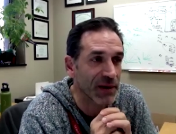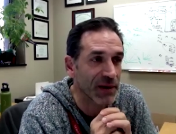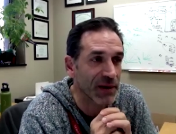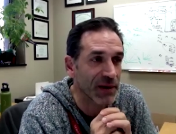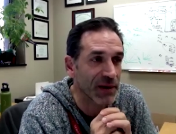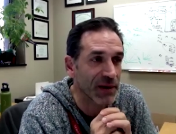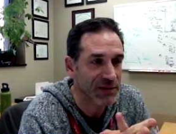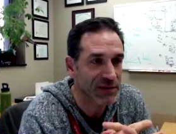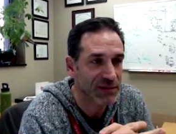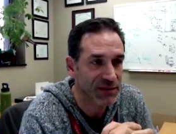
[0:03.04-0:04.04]
we had done
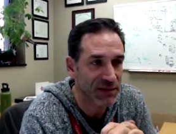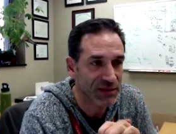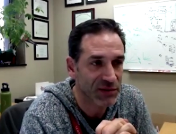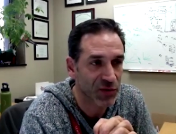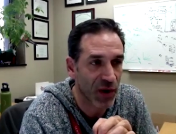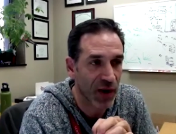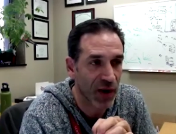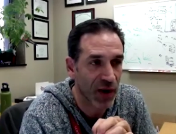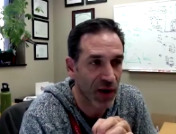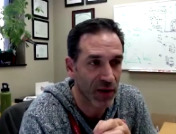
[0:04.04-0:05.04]
this this
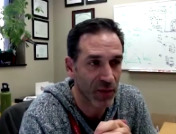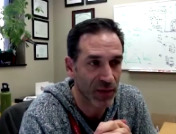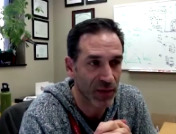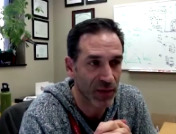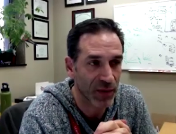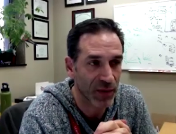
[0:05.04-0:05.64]
trial with uh,